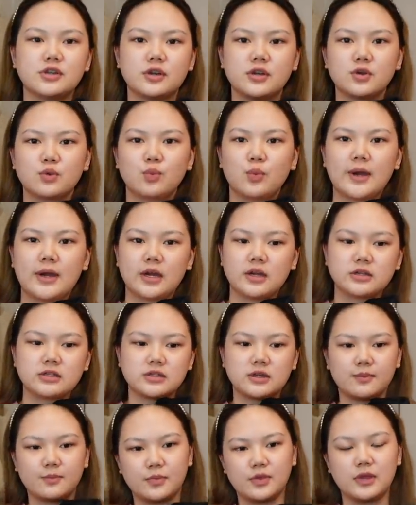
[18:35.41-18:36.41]
you could wear
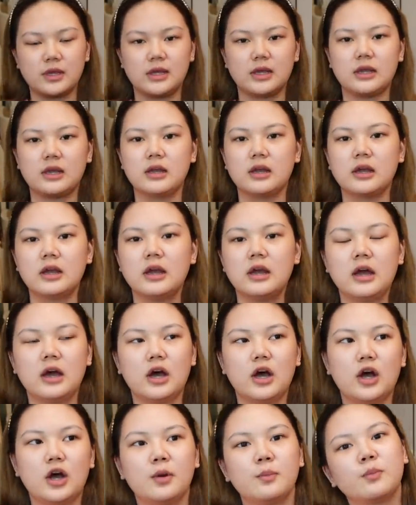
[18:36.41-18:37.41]
something
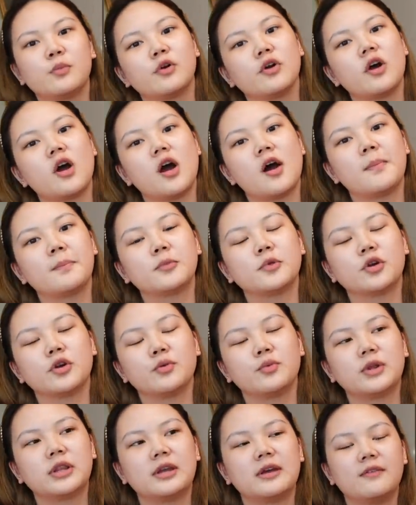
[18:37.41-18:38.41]
cropped
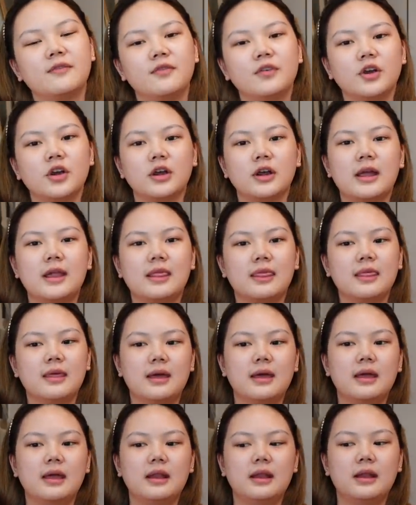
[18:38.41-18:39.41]
or whatever, and
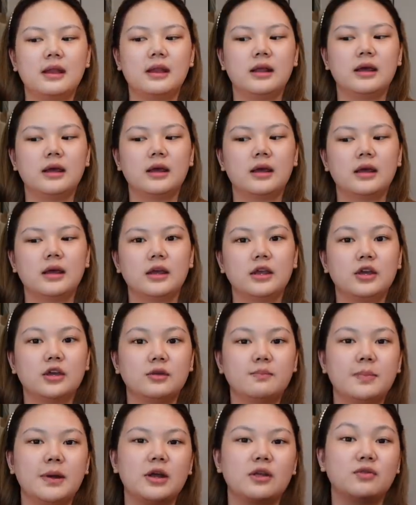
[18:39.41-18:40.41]
then you
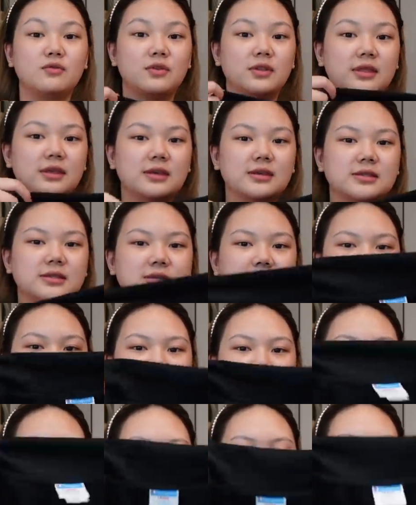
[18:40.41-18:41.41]
could pair it with this because
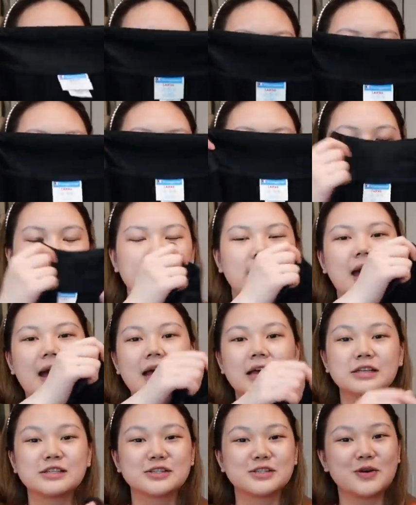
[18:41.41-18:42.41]
this is really big.
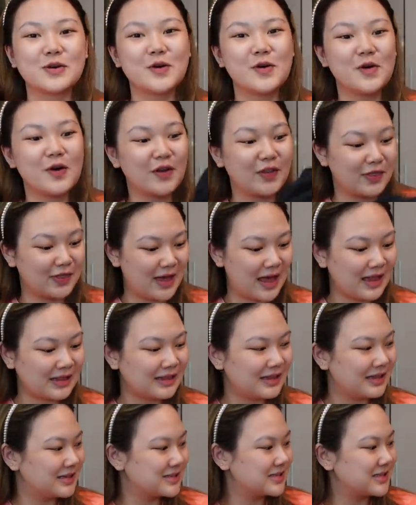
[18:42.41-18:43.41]
So that
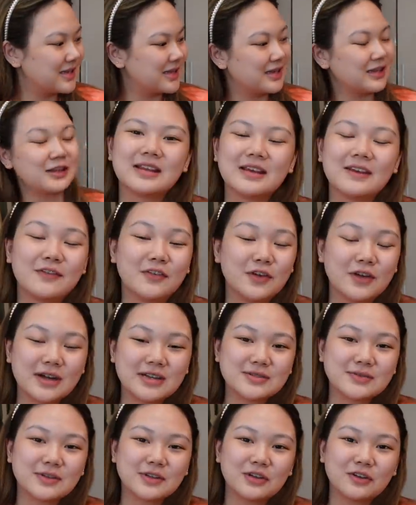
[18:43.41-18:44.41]
is it. If you
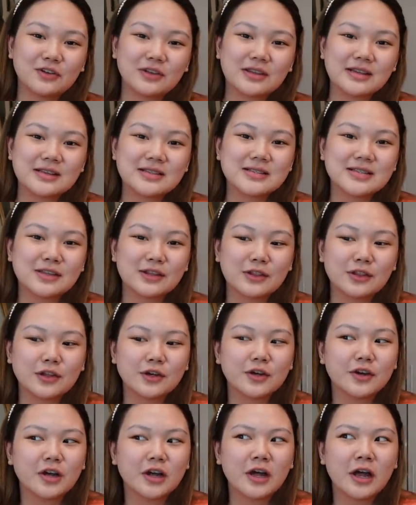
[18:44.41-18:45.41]
guys would notice,
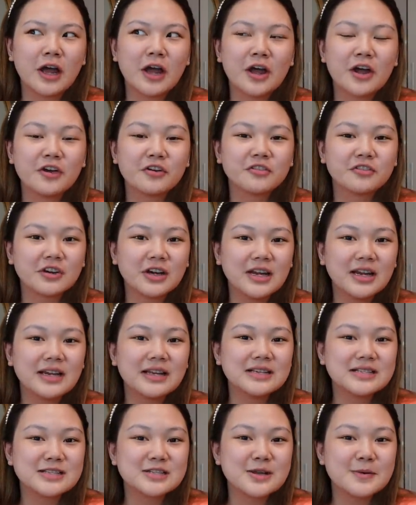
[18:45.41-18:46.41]
they're
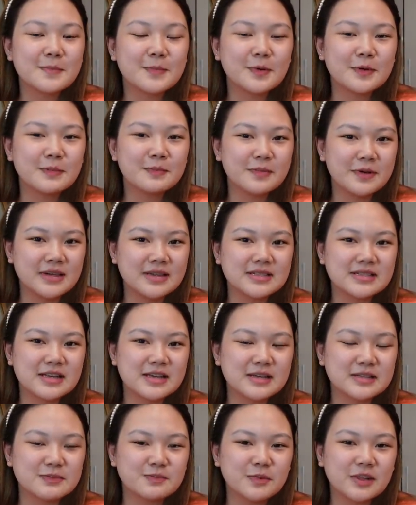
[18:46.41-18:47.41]
really simple
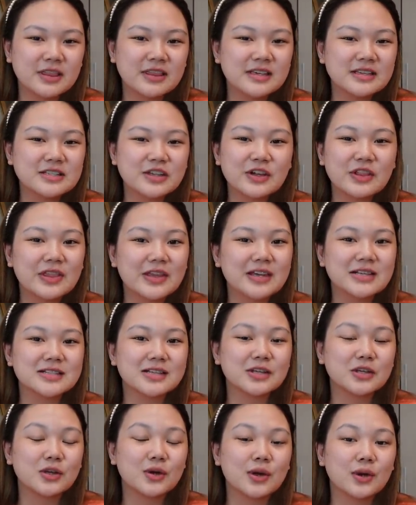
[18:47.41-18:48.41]
pieces, but these are things
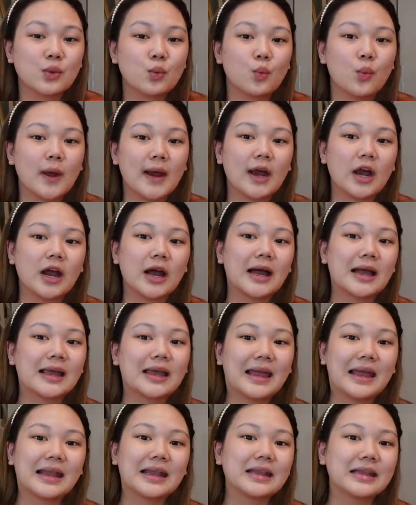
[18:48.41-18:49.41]
that you can wear
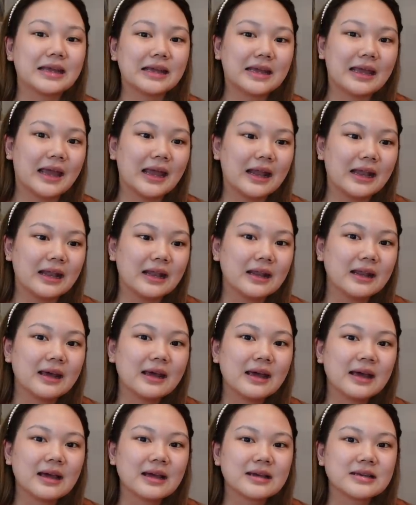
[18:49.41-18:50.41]
again and again.
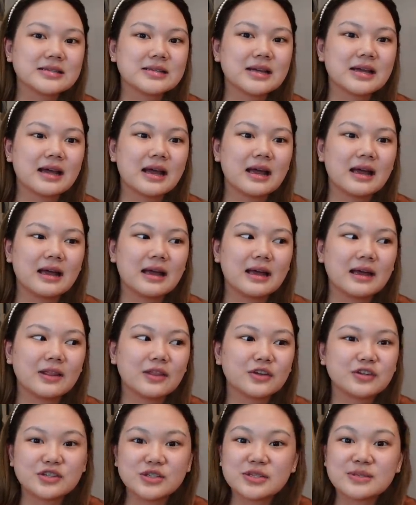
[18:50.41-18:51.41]
Kasi nga,
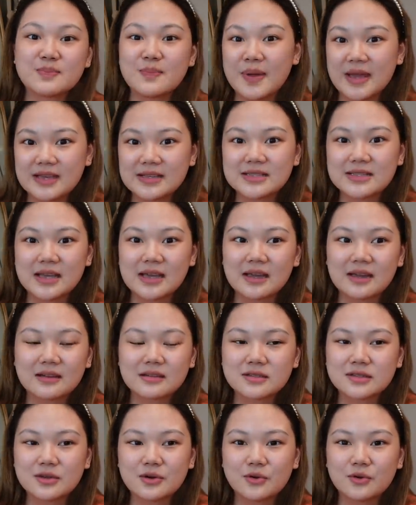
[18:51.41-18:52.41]
they're just basic,
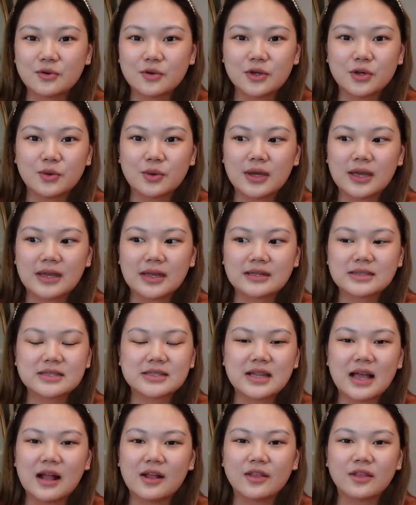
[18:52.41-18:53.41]
so you can
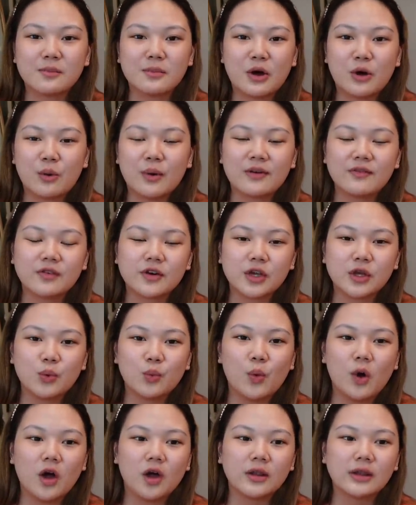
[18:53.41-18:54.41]
style them however you
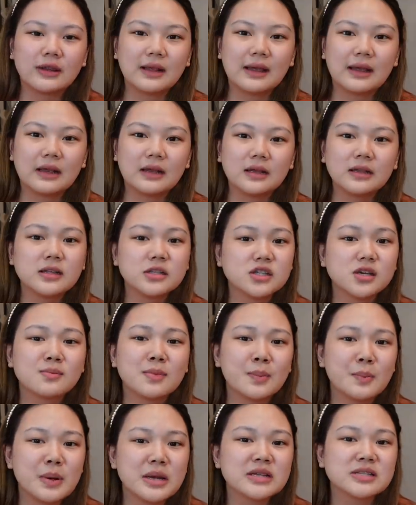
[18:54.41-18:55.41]
want. And hindi siya
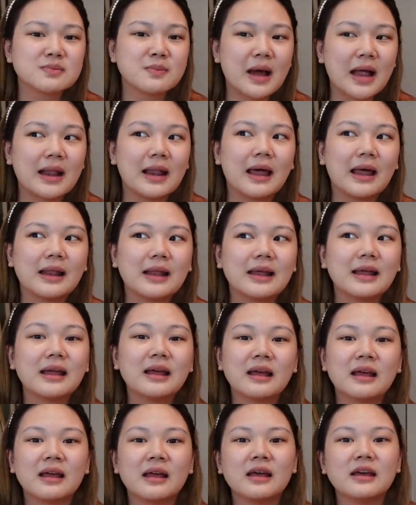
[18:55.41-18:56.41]
mabilis maalala.
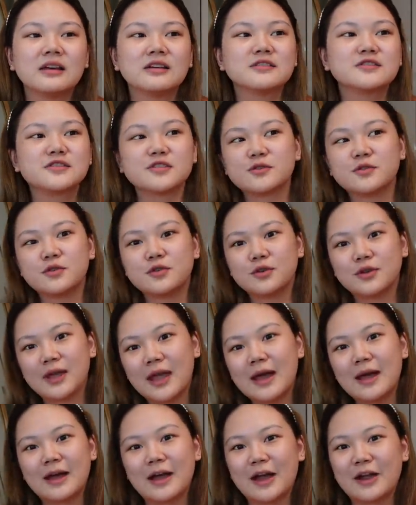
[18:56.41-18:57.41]
So
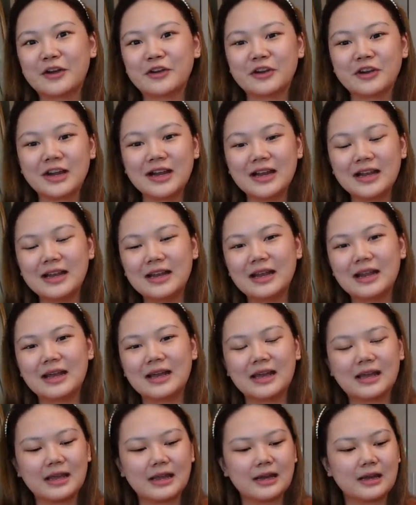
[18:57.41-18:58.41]
yeah, I really
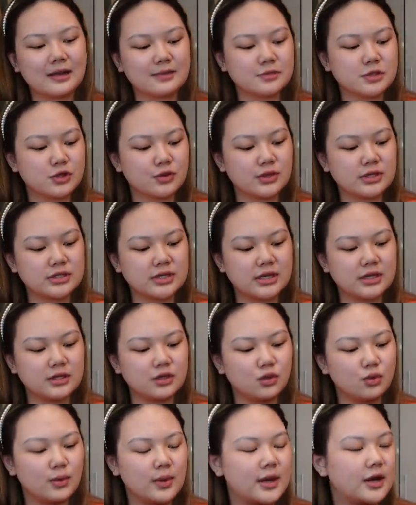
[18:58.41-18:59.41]
like it. I'm so excited
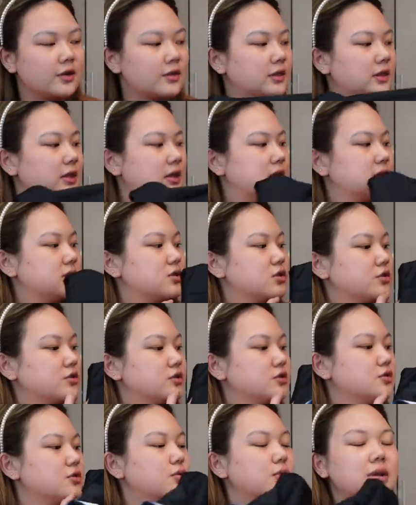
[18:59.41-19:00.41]
to wear these. They're
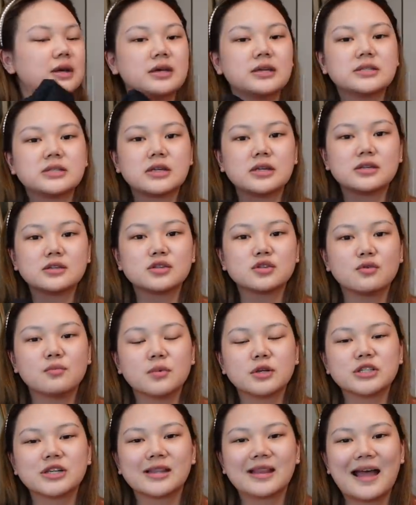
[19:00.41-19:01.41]
so nice. Thank you so
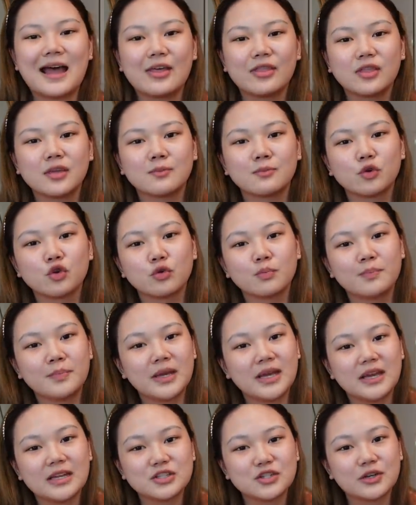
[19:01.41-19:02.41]
much at Anthem Group
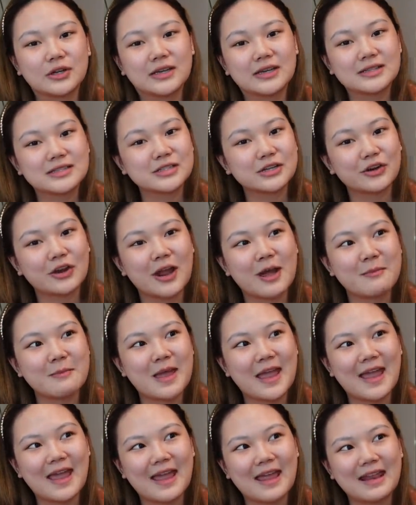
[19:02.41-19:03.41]
PH on Instagram
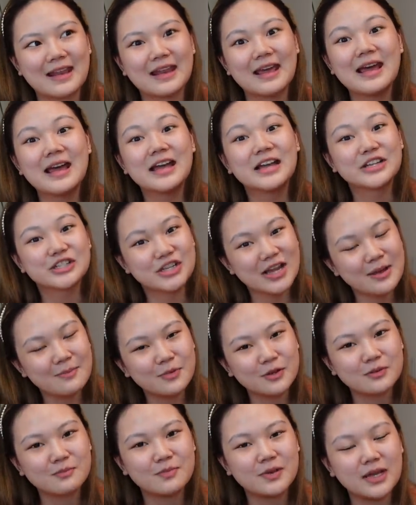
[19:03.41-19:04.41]
and
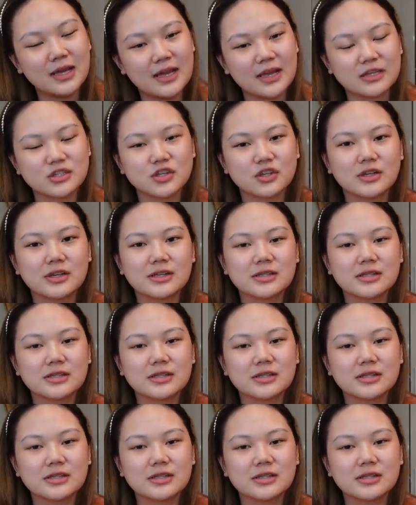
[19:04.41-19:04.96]
Champion PH on